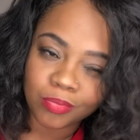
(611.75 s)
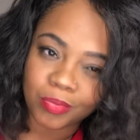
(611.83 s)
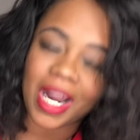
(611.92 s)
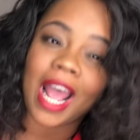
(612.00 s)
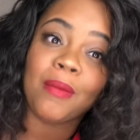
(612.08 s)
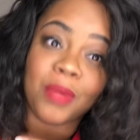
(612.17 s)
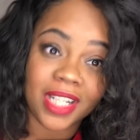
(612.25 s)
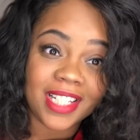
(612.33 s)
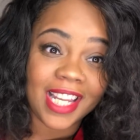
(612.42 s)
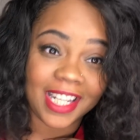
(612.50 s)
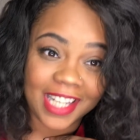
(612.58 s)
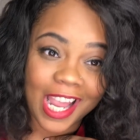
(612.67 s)
but I'm going to
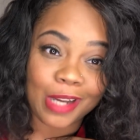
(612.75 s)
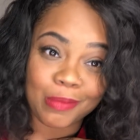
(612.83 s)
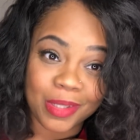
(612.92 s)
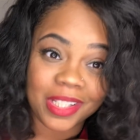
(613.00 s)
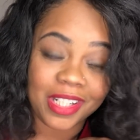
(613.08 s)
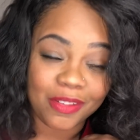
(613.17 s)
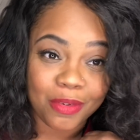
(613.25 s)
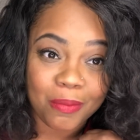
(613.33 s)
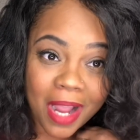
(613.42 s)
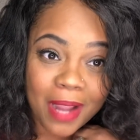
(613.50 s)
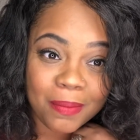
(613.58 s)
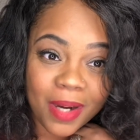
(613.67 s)
take accountability for
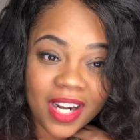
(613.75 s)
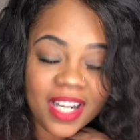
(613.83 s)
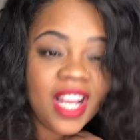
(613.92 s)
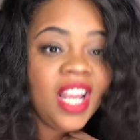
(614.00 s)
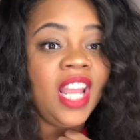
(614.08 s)
my part.